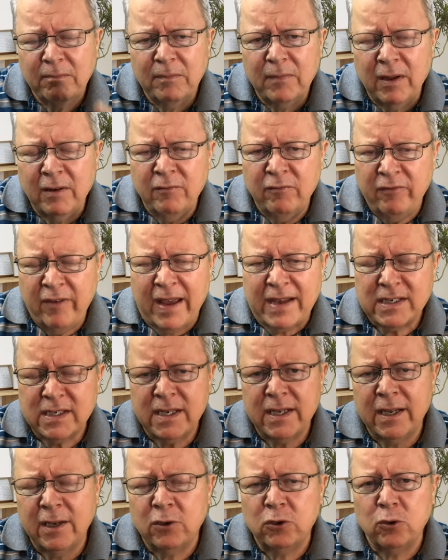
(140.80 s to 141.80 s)

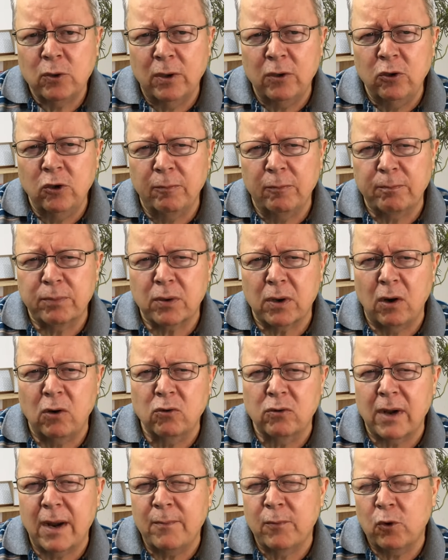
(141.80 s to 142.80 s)
investing into a new
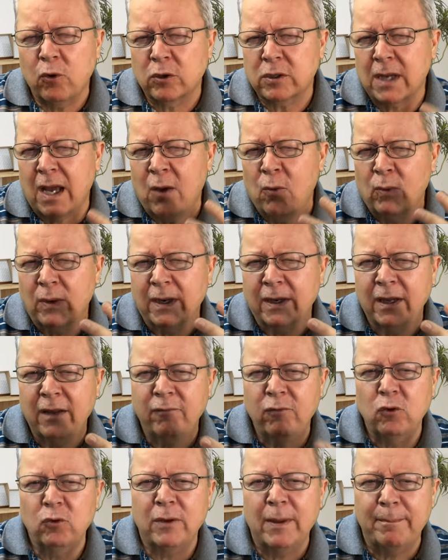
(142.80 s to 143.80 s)
program because I want to
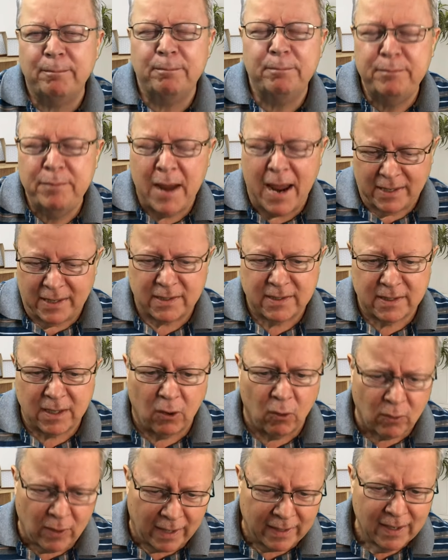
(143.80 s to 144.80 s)
give you the best.
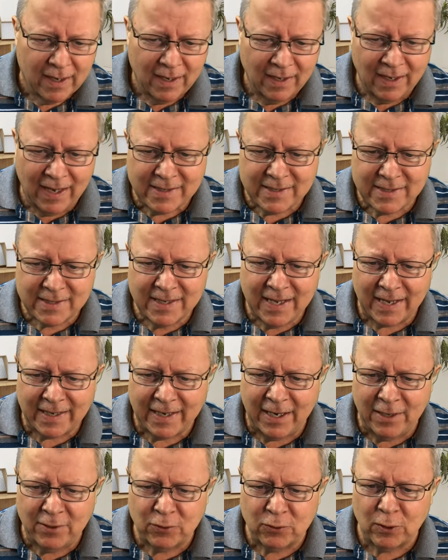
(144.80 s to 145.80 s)
All right, let's get
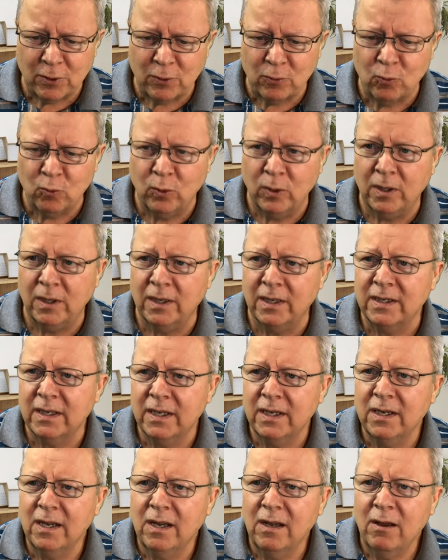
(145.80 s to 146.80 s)
into the Word
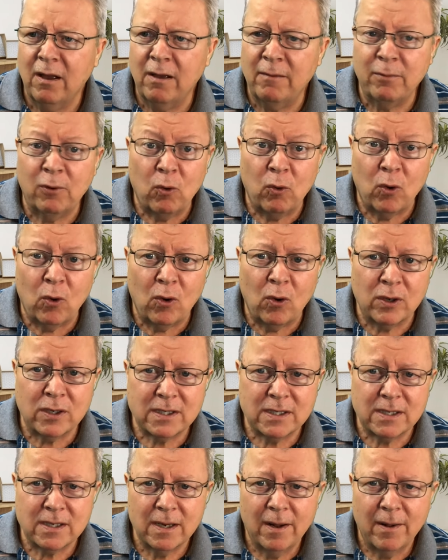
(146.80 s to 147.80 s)

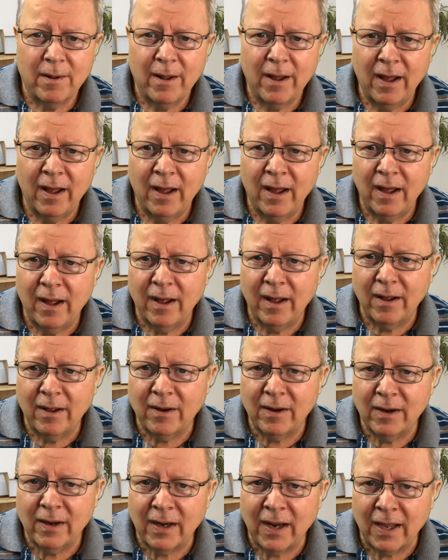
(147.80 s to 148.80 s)
because
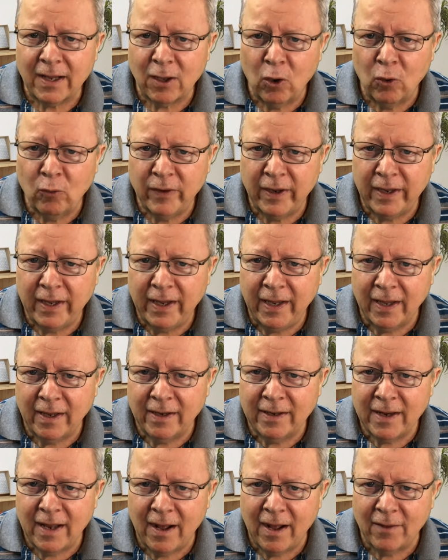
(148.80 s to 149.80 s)
like over here
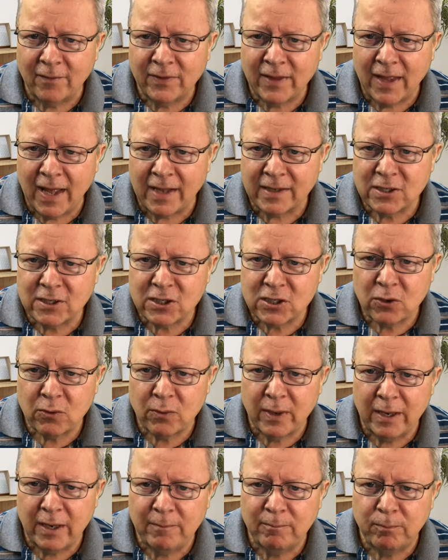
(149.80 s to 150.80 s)
now, that
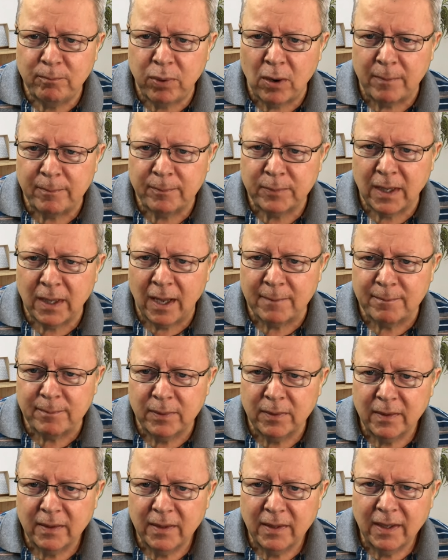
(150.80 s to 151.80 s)
screen popped up
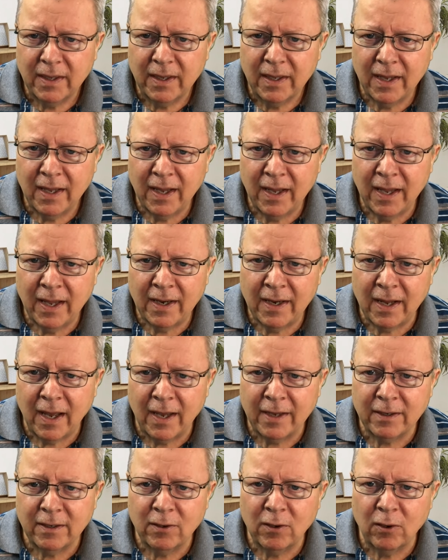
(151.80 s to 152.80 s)
and
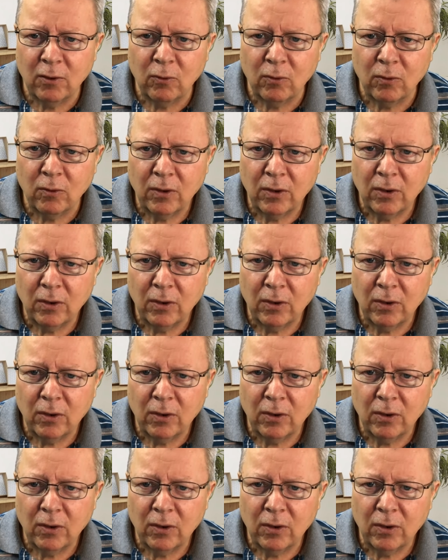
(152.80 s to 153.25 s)
I don't know